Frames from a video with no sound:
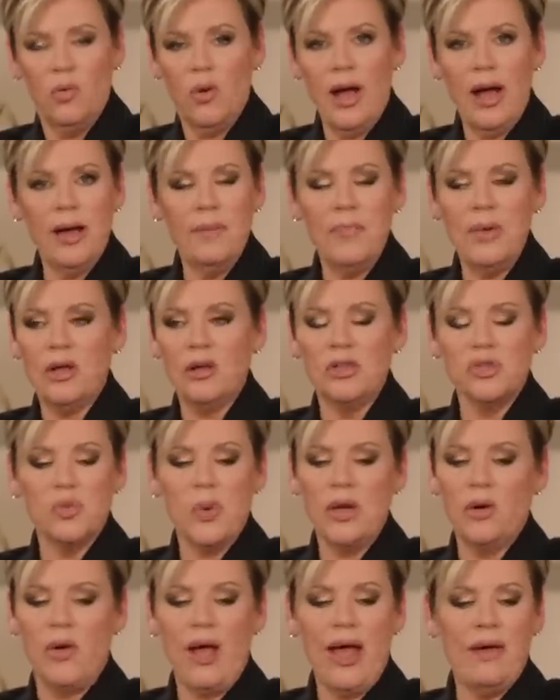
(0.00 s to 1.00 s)
Why? Because
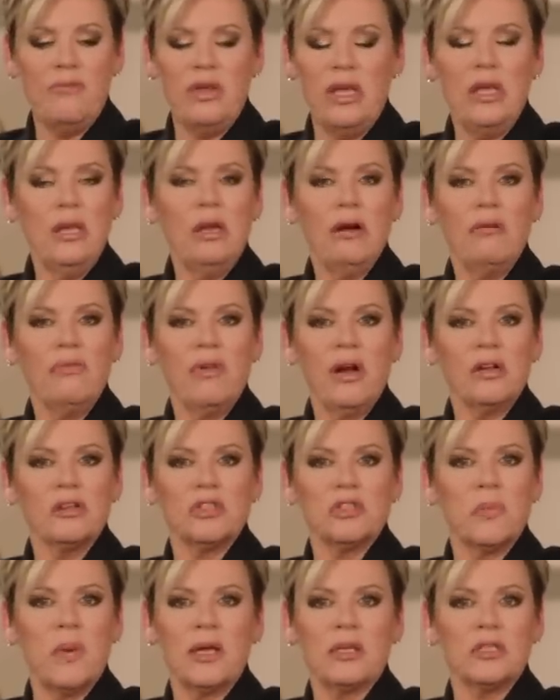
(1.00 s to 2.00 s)
we don't have any of our
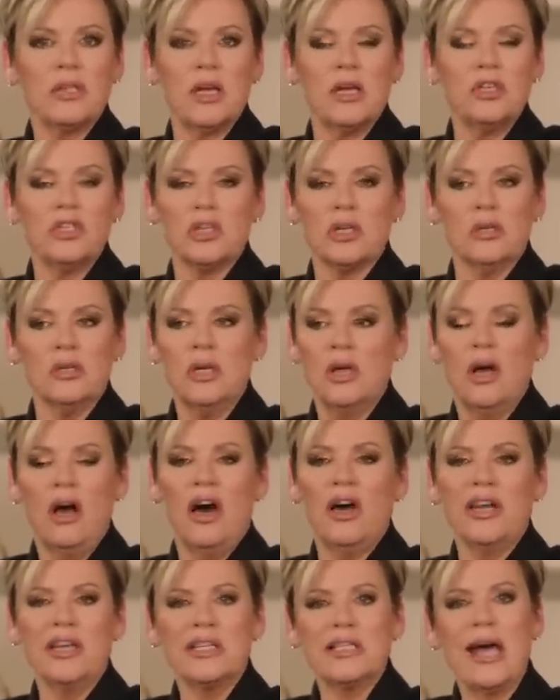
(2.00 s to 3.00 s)
expectation
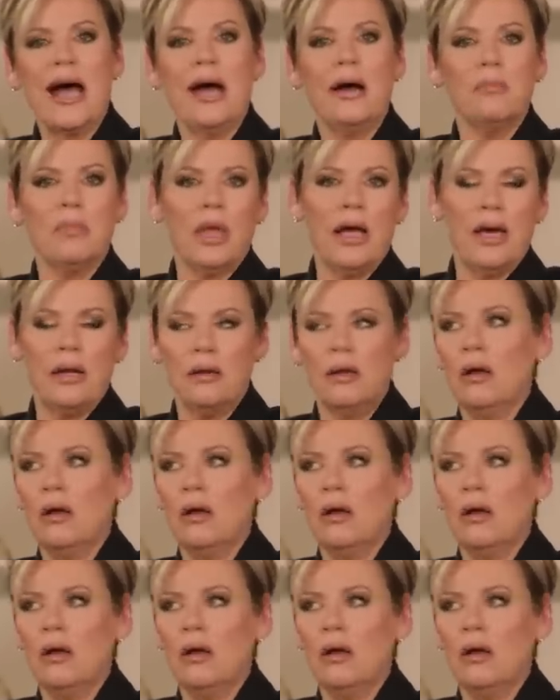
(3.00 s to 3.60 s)
on a timeline.